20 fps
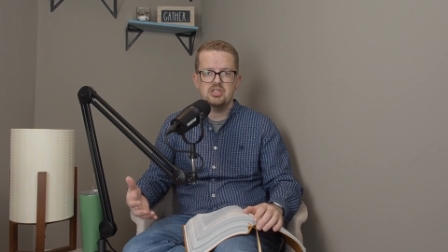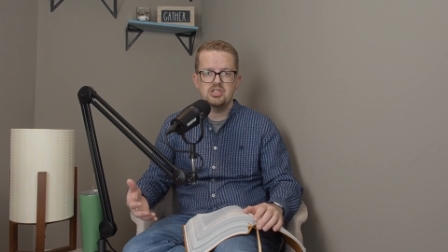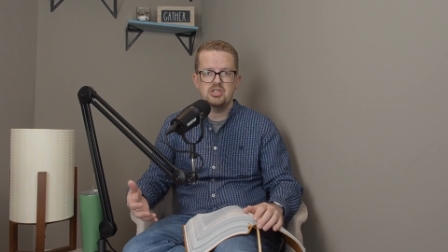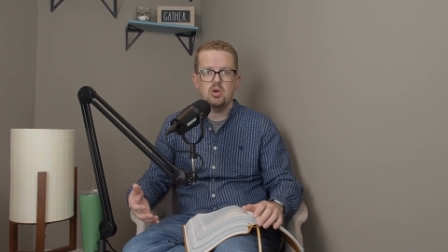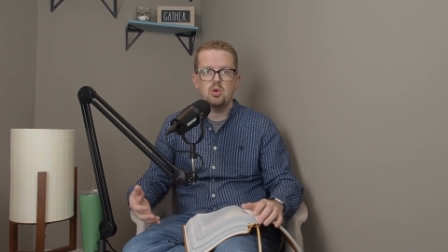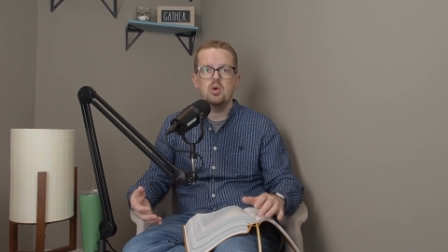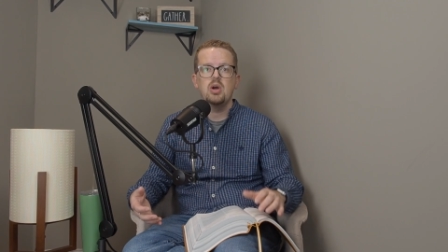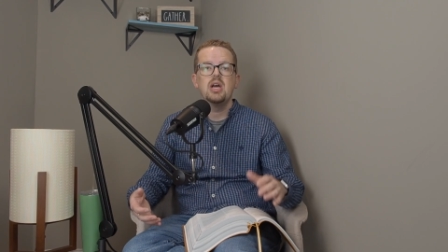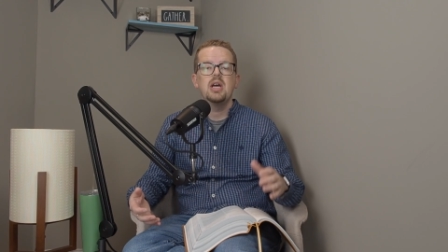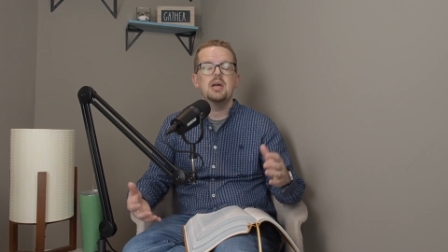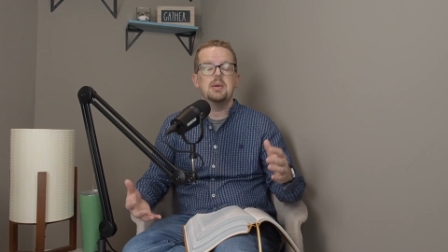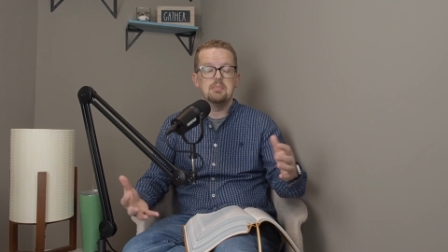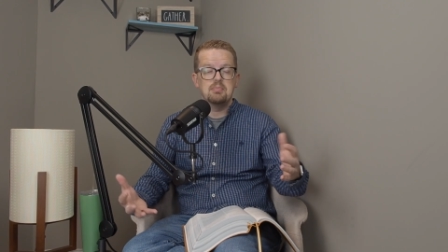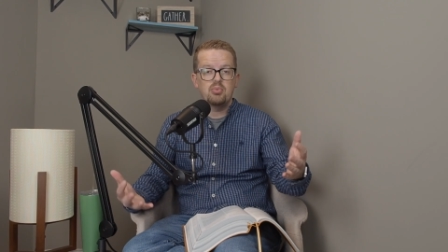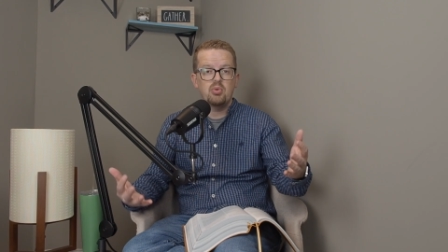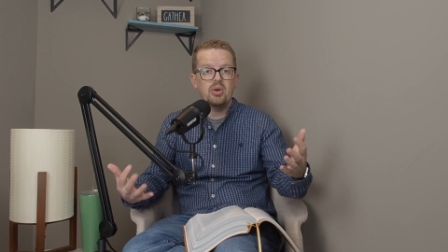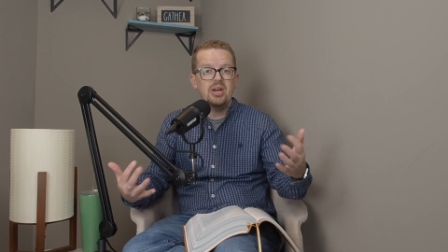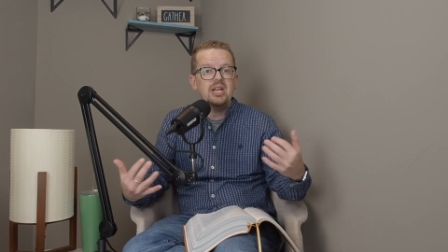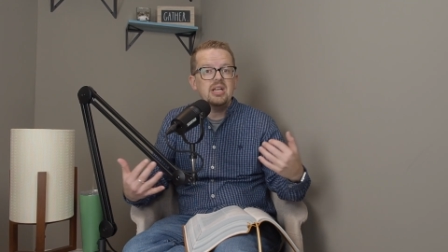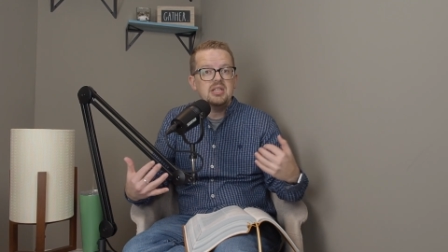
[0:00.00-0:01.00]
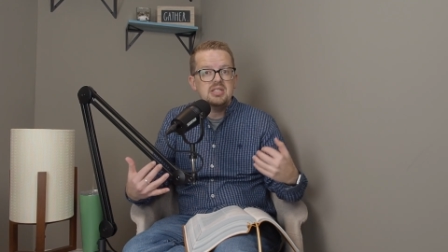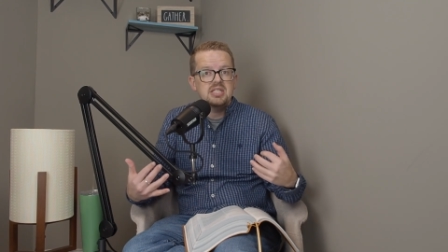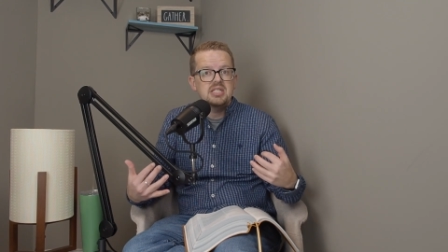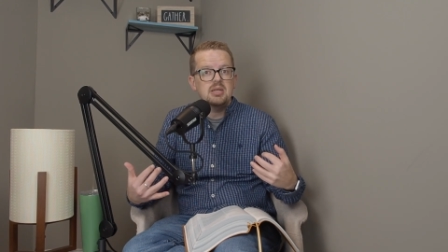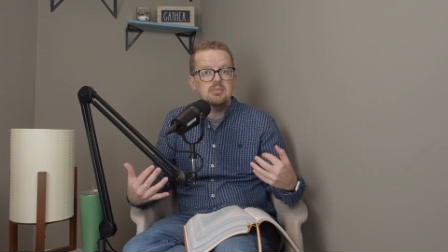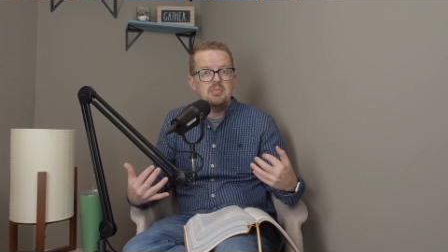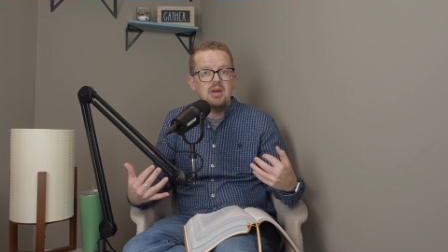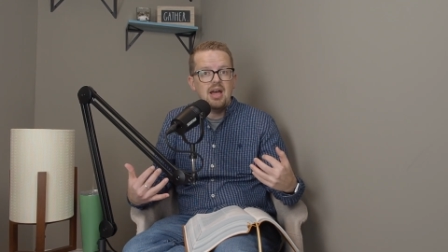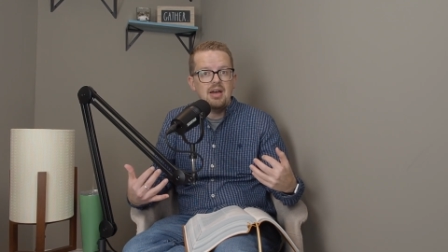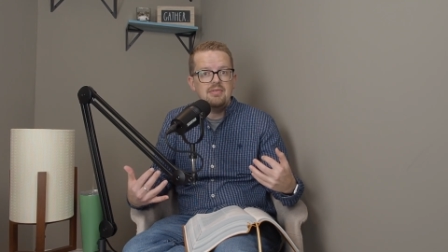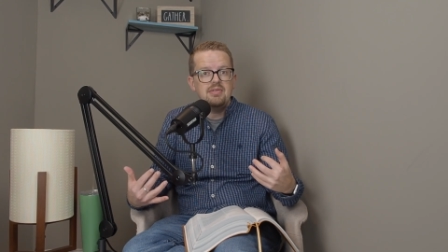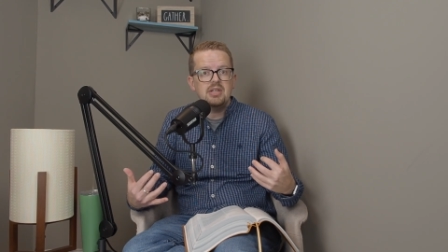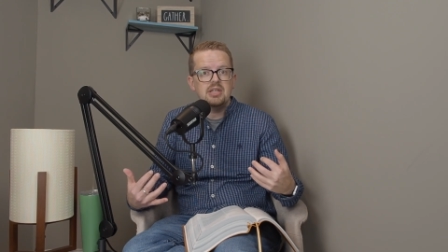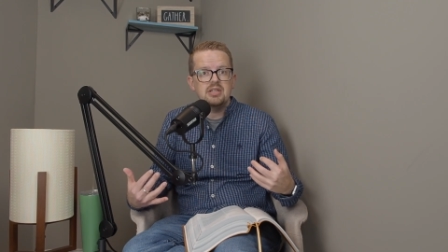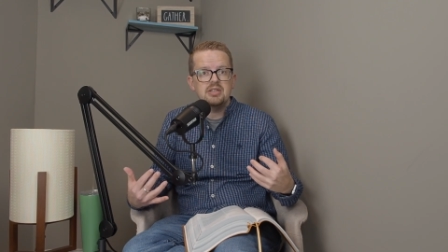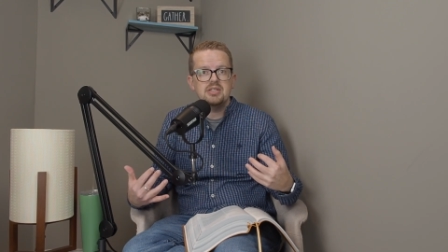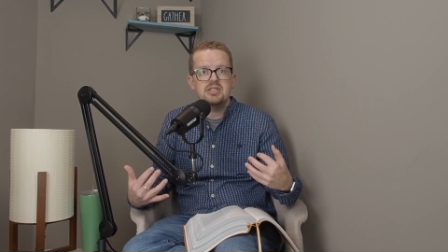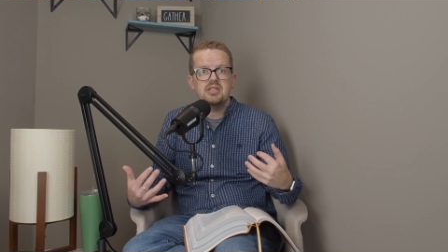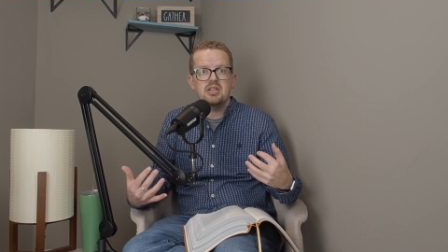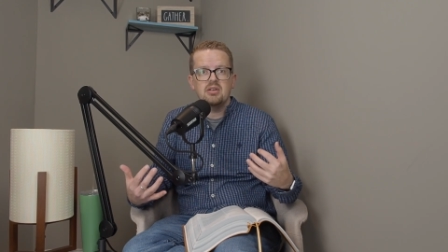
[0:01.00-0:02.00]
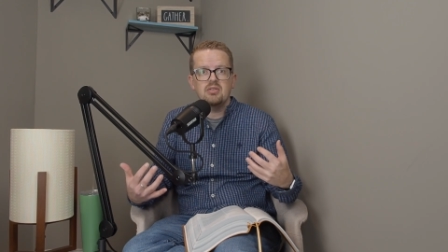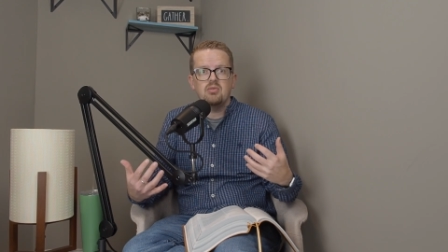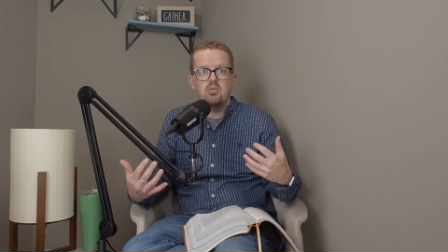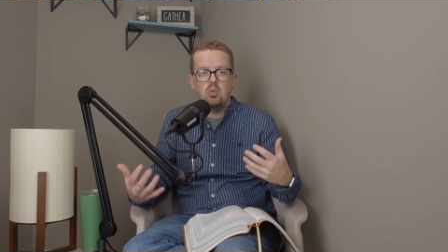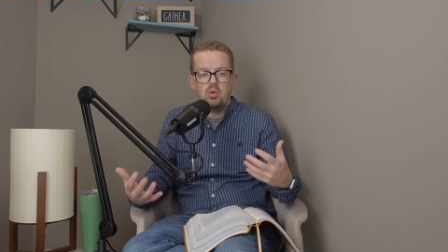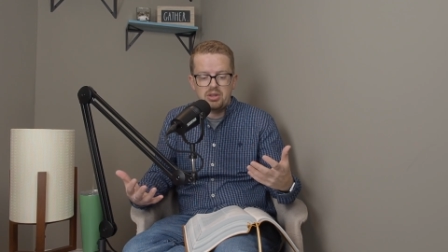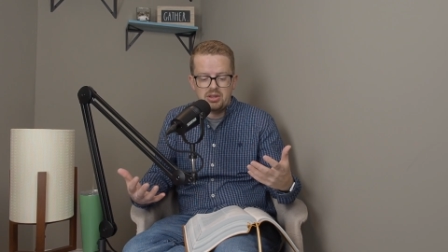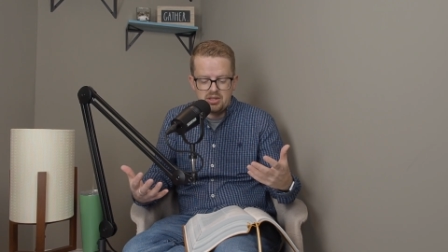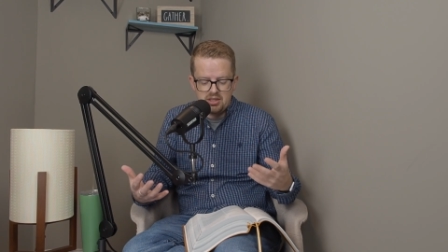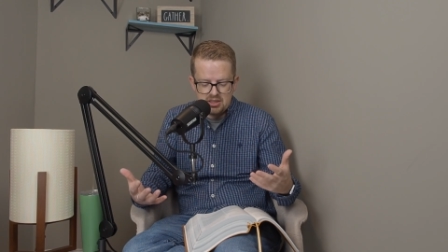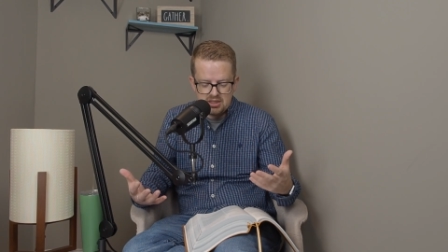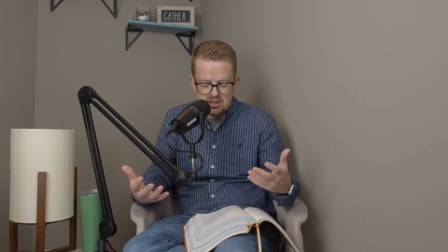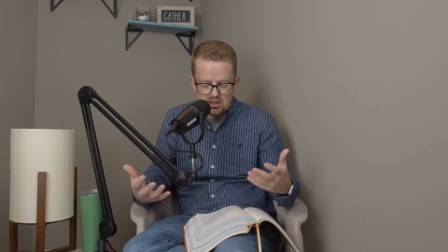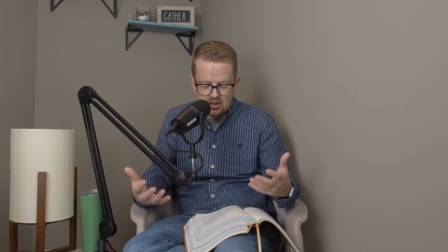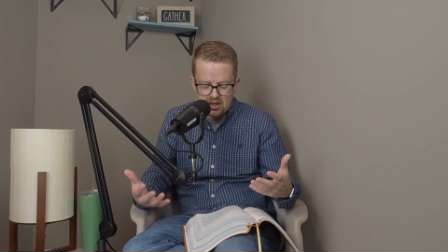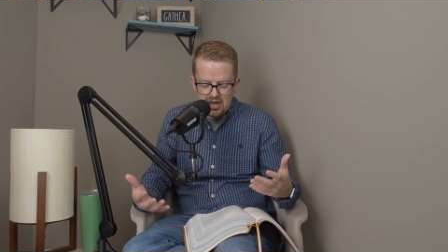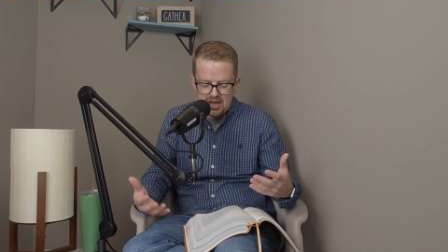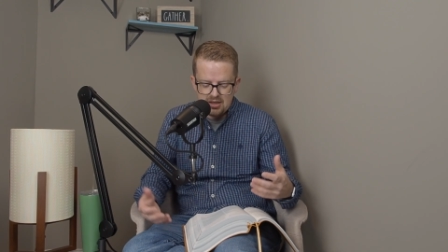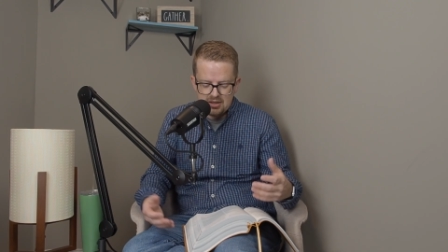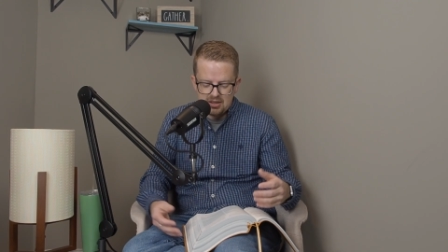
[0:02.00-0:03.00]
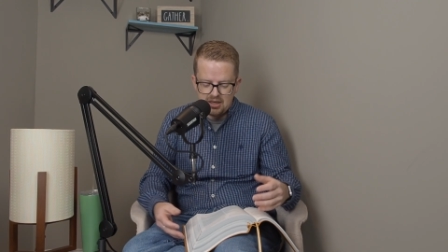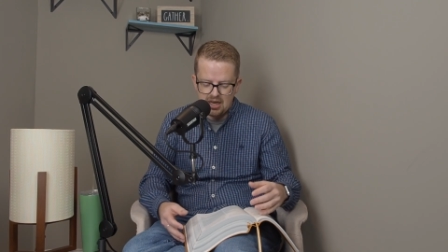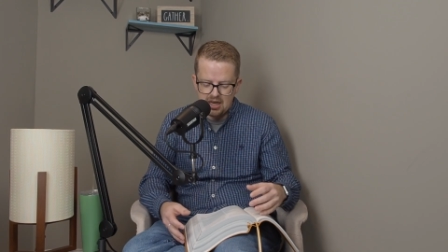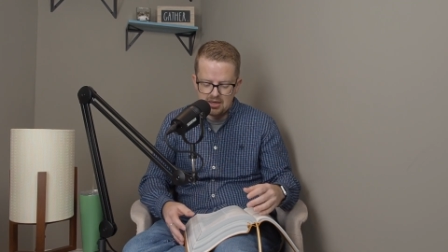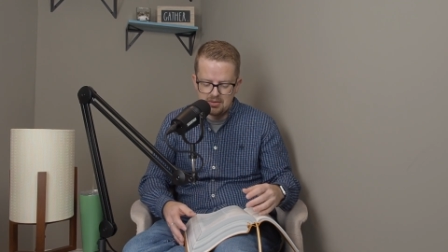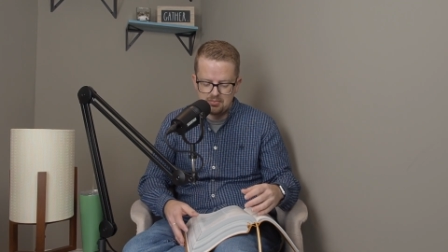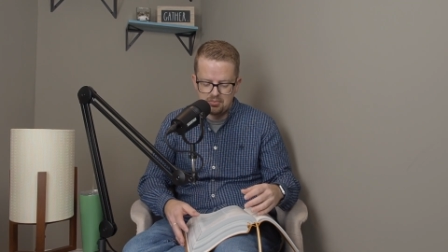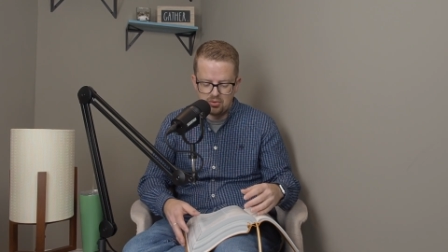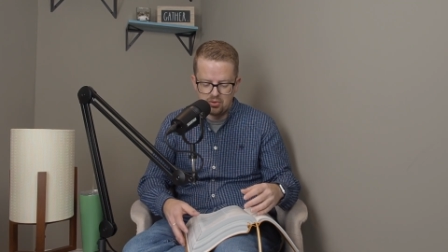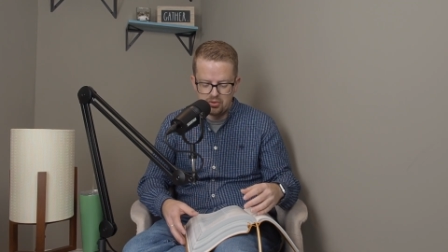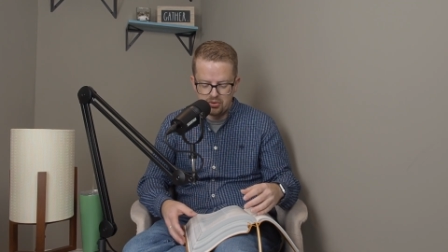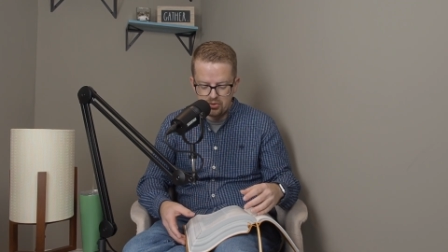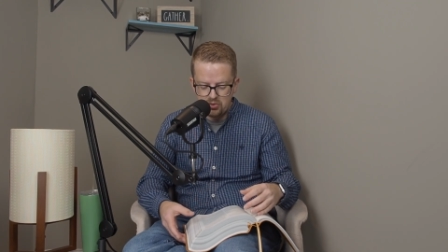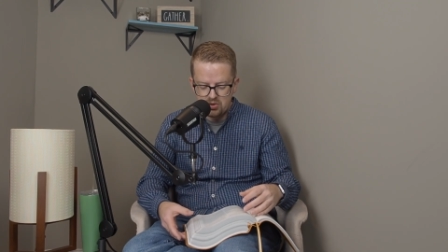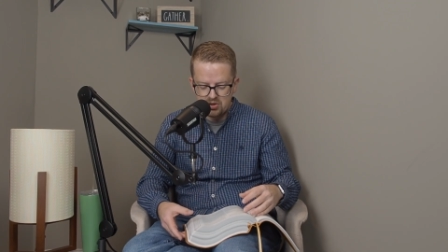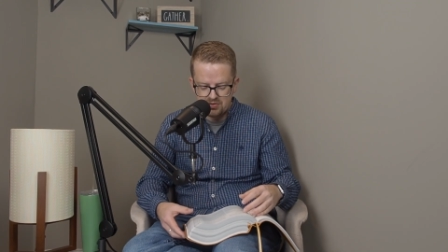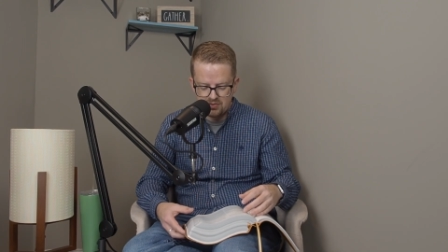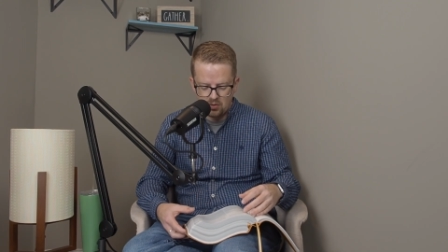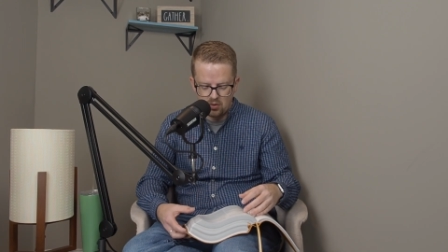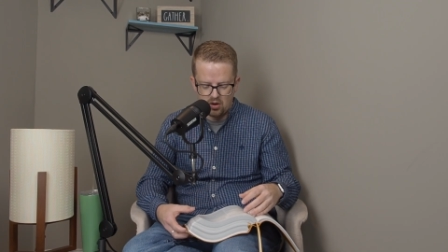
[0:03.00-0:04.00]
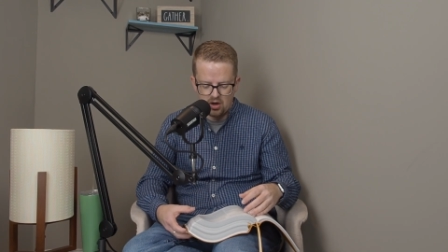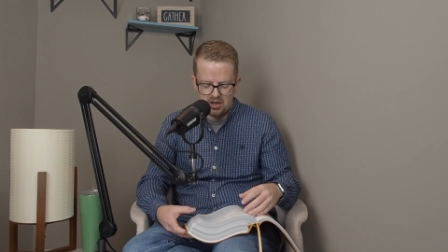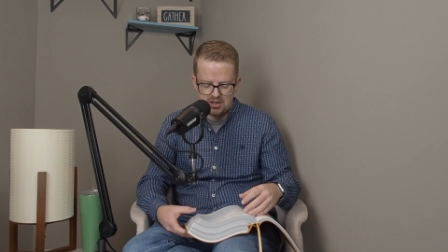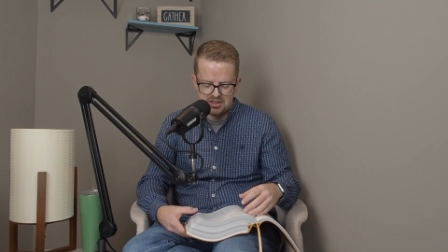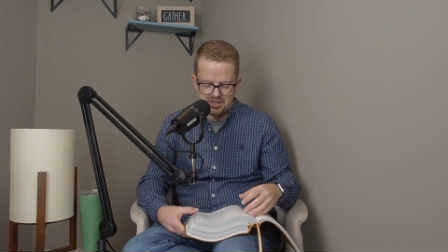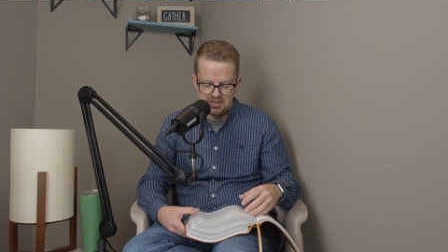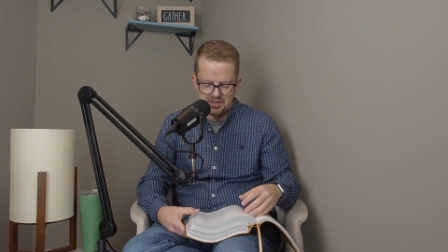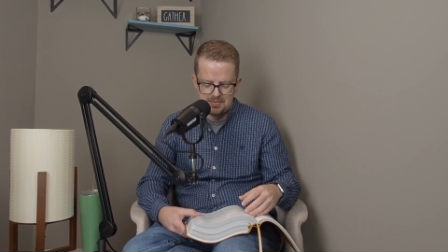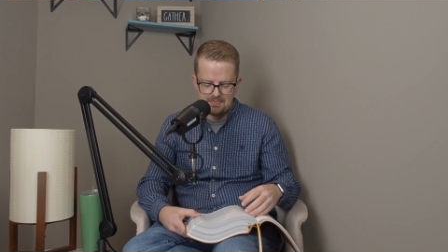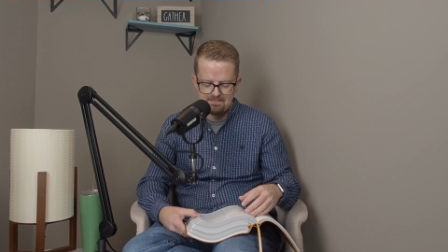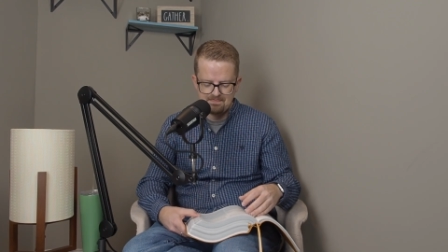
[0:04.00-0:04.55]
So bring us some evidence of what this land can produce for us.